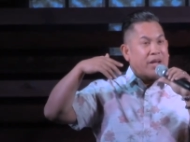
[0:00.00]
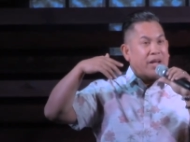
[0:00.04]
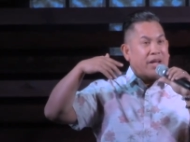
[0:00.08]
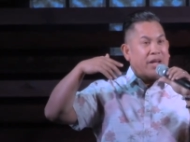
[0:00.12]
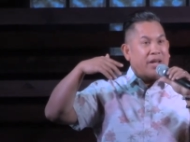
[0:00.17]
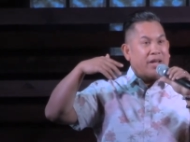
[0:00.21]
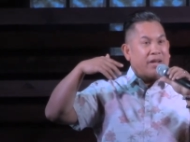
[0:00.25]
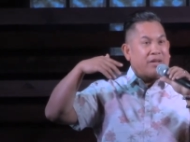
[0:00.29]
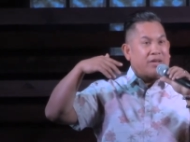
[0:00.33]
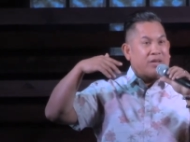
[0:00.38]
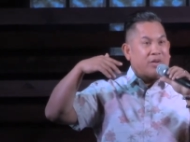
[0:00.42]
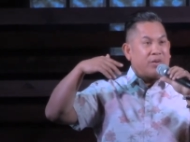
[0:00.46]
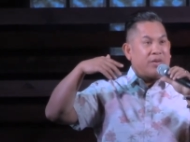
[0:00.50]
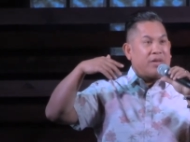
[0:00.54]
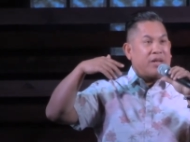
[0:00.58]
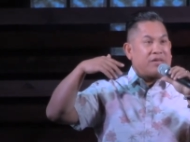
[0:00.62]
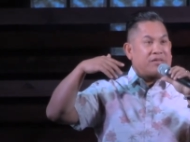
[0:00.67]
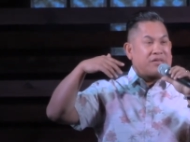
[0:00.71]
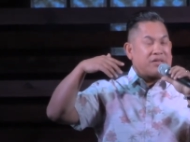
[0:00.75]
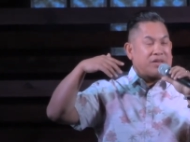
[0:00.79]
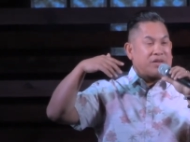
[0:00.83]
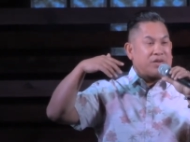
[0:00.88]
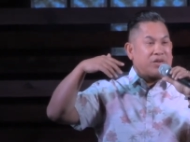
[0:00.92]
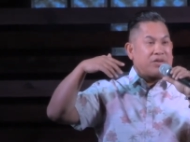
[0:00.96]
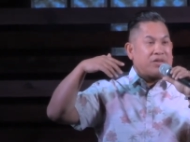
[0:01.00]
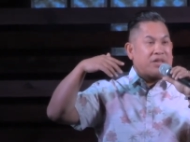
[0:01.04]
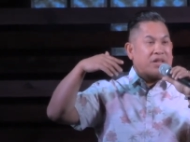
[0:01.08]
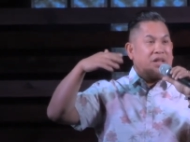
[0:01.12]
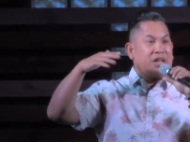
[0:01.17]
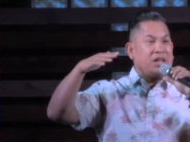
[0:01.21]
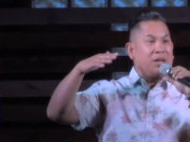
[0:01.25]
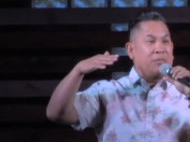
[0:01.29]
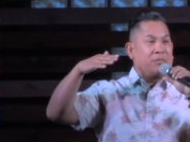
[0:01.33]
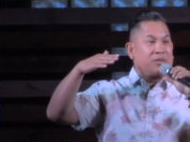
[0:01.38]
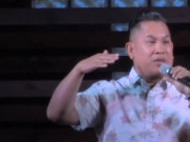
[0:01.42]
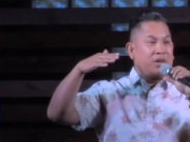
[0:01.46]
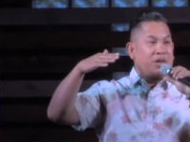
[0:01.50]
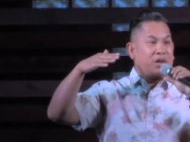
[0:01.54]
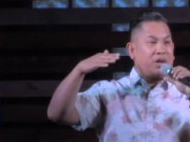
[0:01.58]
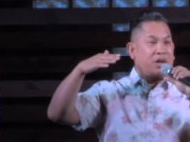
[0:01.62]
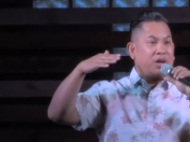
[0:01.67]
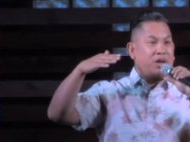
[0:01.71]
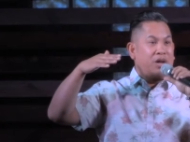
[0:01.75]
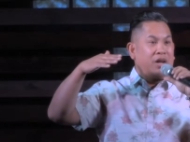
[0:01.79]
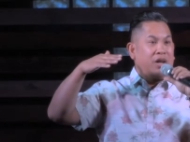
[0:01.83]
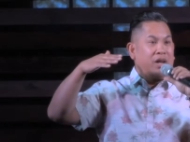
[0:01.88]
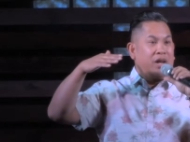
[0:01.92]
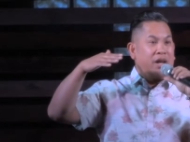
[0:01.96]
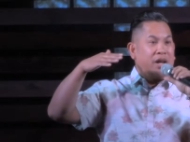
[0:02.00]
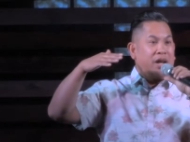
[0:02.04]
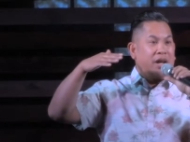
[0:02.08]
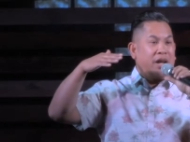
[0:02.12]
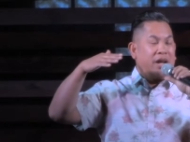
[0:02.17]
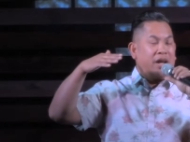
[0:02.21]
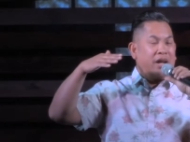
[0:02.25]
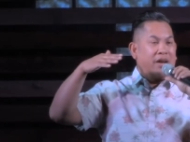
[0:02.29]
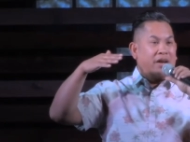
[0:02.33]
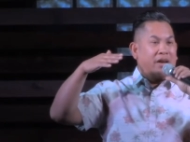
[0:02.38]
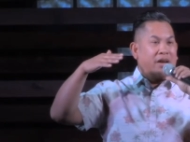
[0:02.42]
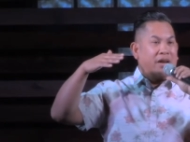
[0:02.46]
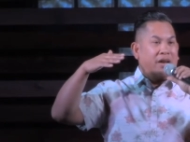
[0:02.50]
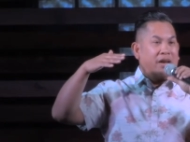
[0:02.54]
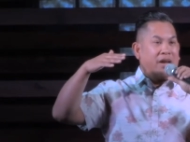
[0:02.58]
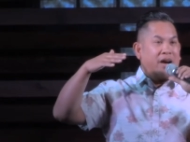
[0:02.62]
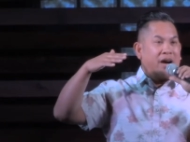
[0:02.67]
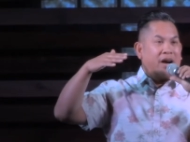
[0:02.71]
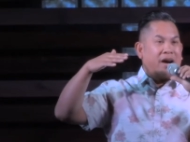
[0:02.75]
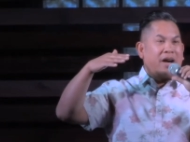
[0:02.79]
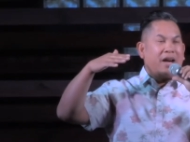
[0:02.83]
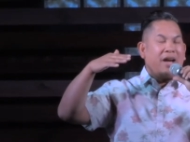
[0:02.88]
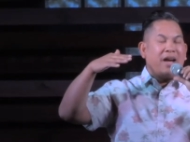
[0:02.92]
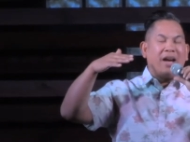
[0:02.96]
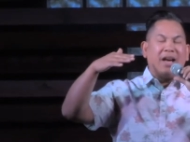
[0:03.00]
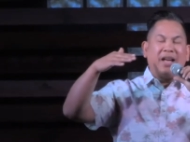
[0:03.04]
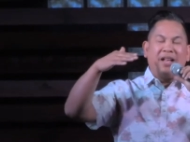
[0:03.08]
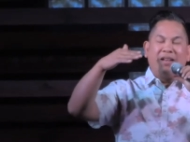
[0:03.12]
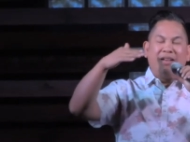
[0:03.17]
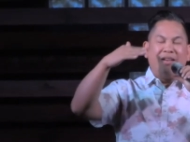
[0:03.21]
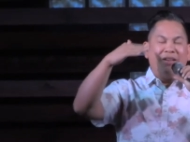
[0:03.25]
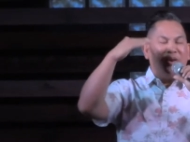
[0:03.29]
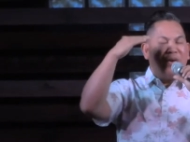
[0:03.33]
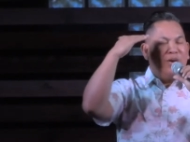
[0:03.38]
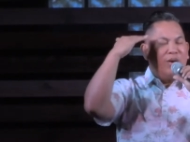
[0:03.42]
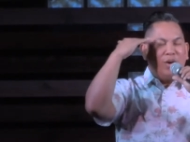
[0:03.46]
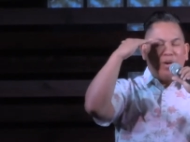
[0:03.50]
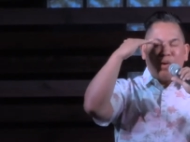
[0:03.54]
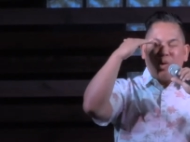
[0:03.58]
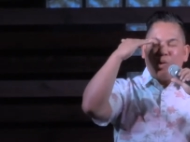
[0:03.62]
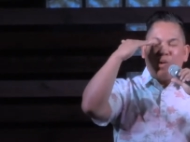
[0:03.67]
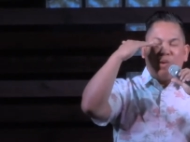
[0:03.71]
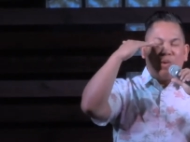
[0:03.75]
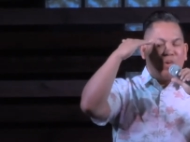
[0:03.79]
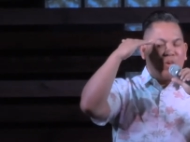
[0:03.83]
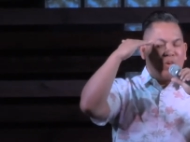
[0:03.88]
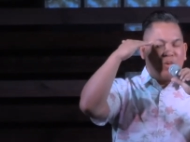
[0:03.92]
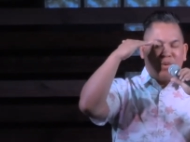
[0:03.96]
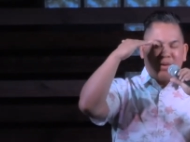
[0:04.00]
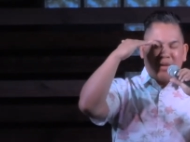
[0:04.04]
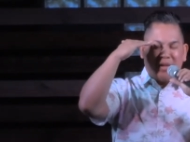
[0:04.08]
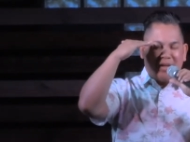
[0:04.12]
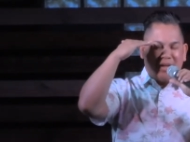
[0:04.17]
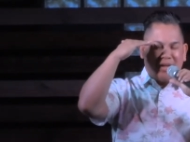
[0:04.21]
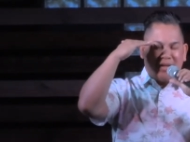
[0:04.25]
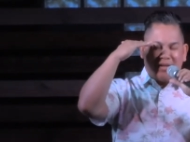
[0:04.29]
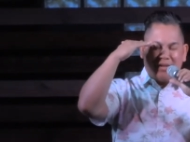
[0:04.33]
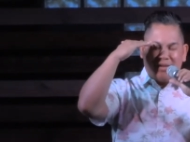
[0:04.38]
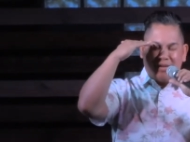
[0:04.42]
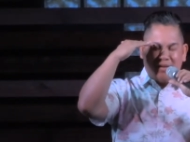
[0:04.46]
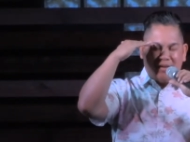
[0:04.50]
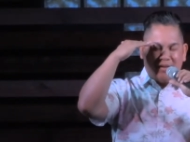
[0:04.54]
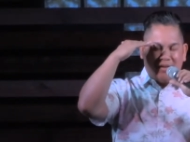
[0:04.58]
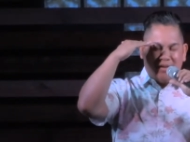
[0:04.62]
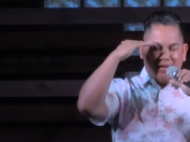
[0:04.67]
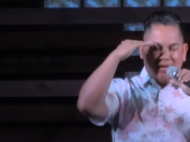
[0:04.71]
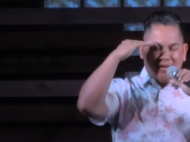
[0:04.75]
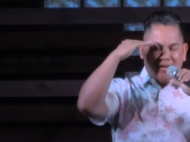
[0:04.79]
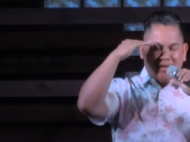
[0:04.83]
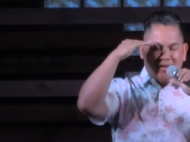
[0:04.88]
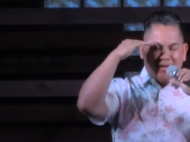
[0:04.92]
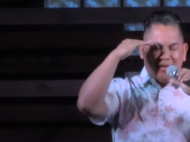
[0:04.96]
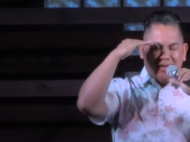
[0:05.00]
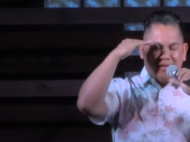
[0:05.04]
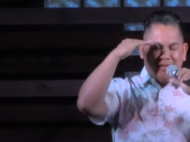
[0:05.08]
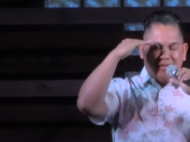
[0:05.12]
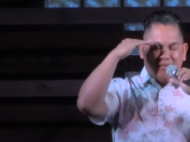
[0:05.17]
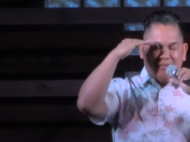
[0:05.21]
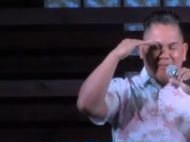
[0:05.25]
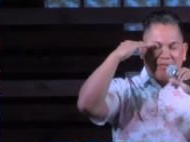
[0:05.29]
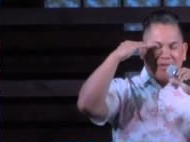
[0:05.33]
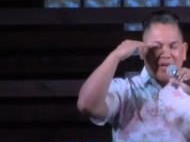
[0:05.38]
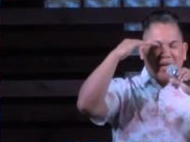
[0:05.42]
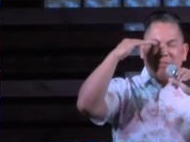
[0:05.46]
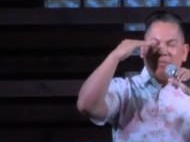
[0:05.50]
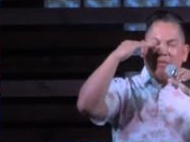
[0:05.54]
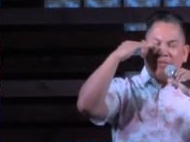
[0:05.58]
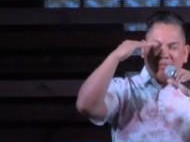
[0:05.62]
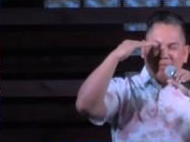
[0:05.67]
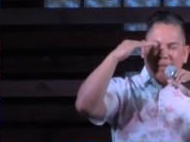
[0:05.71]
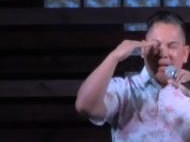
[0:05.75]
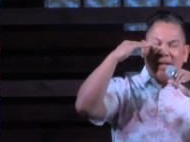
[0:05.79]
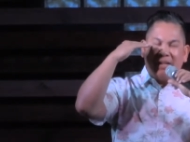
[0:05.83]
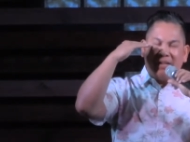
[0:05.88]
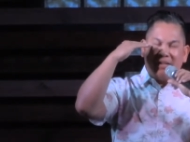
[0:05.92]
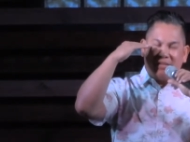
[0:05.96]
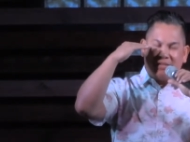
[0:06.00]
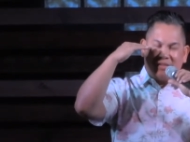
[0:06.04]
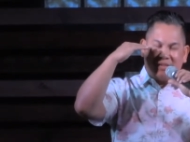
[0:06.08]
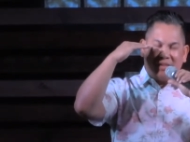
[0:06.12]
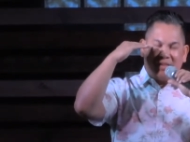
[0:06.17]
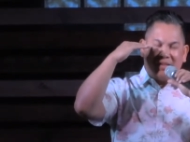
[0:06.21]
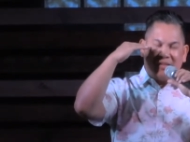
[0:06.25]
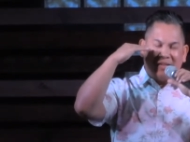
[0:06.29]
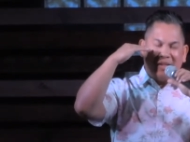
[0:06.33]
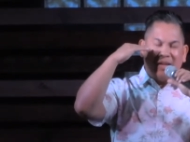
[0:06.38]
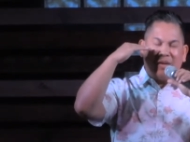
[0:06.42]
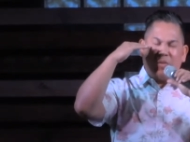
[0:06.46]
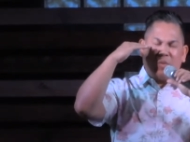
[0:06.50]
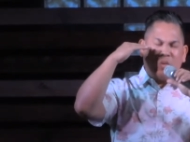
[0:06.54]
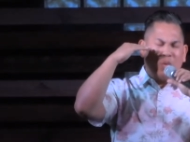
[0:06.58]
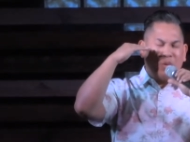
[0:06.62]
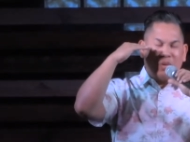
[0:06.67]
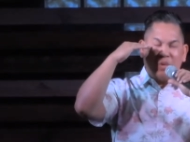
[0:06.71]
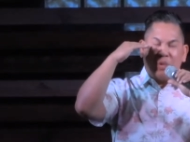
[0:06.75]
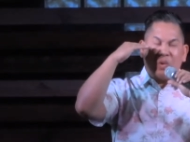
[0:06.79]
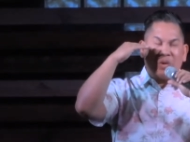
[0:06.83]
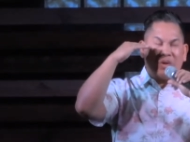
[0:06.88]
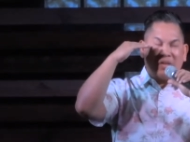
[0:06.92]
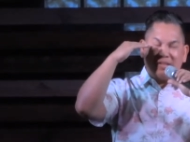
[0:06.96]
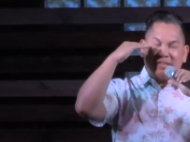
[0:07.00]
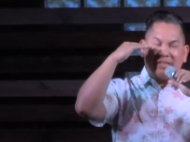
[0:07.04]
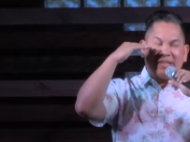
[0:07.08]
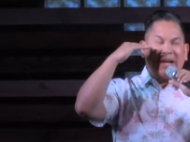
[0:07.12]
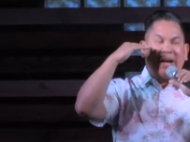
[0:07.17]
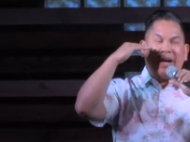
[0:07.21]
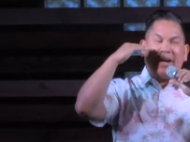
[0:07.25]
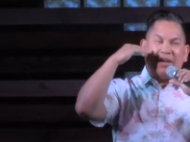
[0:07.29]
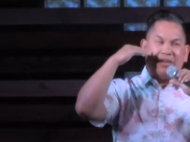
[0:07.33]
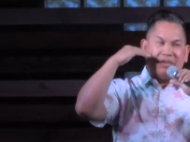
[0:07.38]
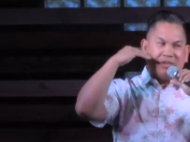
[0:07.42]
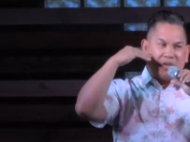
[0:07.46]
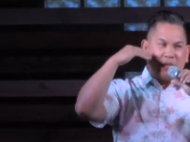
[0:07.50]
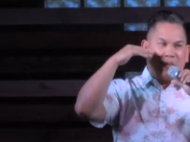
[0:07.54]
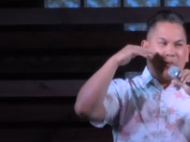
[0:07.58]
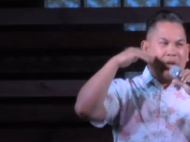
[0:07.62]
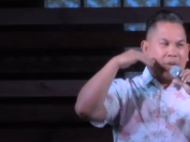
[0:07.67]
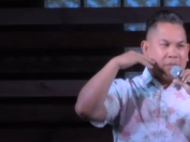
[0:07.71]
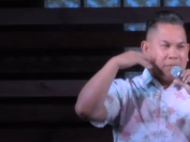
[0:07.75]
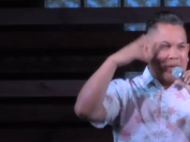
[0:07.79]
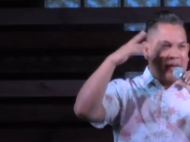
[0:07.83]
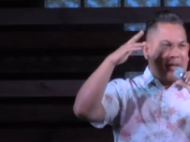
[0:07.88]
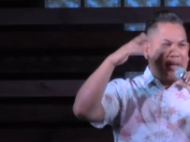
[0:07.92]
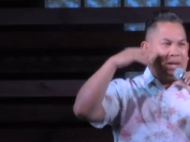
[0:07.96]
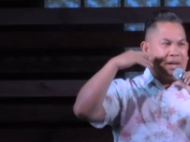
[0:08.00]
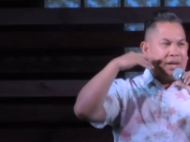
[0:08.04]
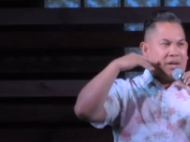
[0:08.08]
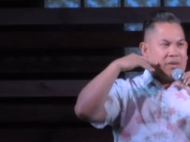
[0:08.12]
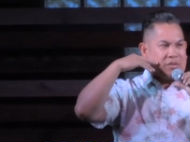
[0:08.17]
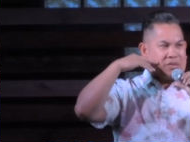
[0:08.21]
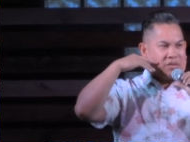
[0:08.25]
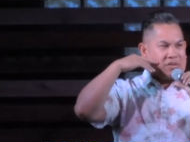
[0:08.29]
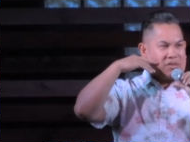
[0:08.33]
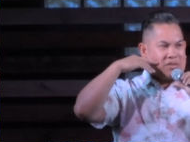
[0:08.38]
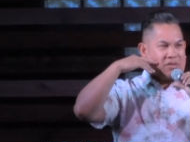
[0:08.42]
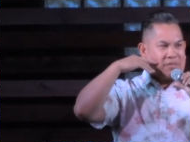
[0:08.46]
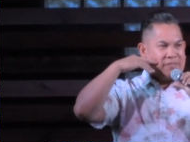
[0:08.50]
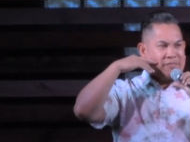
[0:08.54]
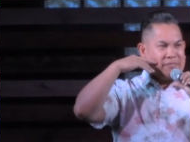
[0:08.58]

And 2013 comes along, and I had no, like, frame of mind to de- uh, nor desire to want to buy a house.